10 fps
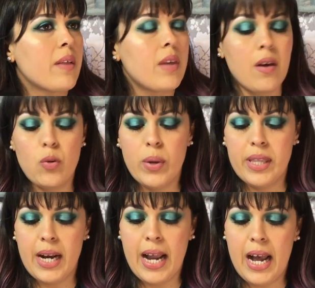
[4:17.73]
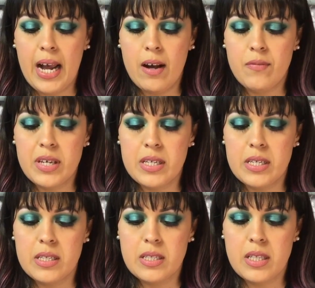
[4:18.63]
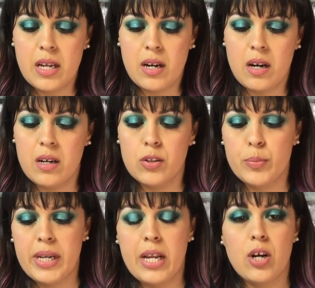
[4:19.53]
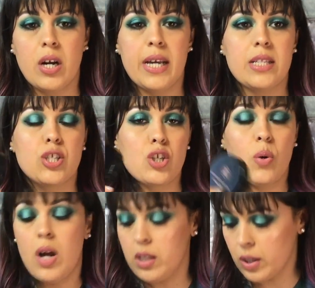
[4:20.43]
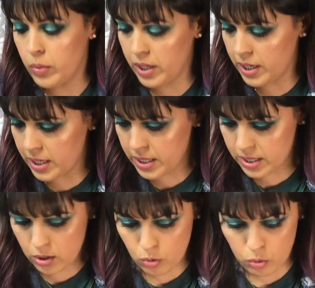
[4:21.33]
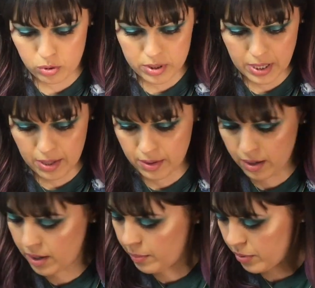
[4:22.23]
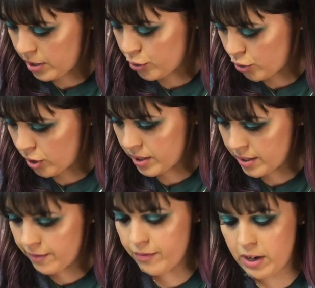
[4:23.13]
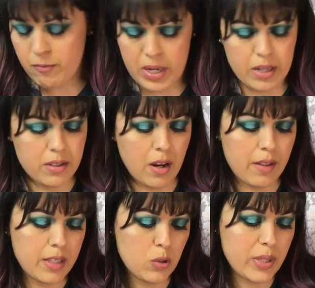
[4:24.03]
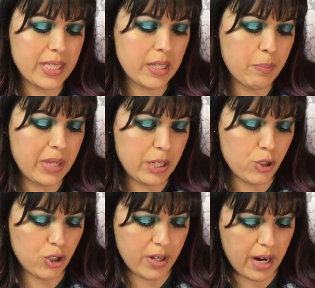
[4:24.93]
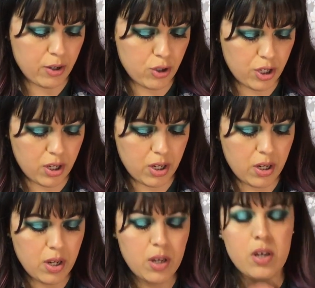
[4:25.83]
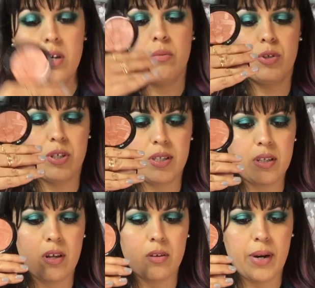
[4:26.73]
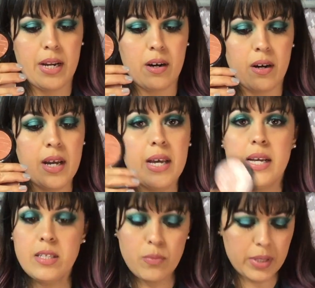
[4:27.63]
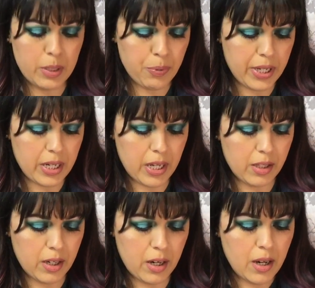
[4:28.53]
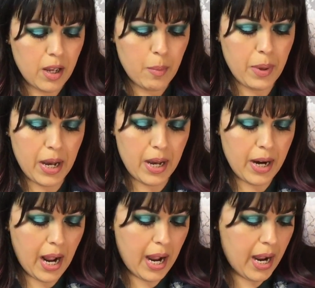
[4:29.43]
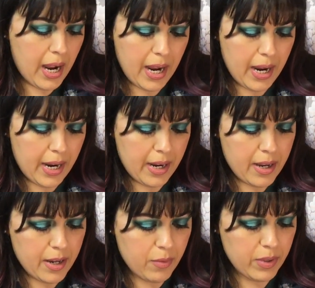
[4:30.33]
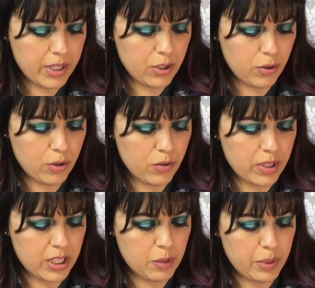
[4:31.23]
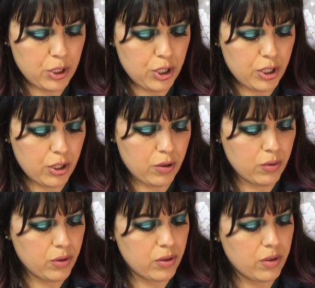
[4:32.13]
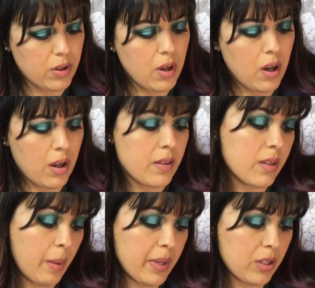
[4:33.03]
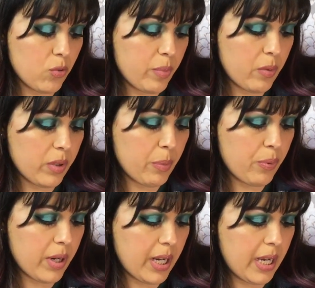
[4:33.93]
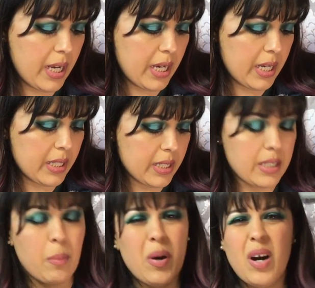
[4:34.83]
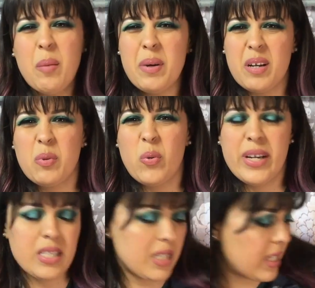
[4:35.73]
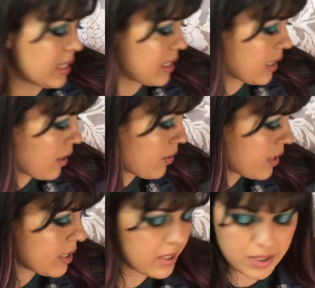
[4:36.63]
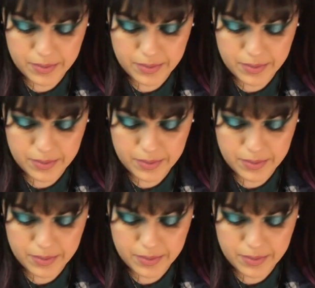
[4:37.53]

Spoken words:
The other one that I have is their Illuminator in So Hollywood. It is a gold color. I'm pretty sure it's not in front of me. It's not. This one is in Peach Nectar, which is this color right here. It's a really pretty color, but I really don't use these peachy tones. I mean, this would be really pretty in the summer, but I'm going to declutter this.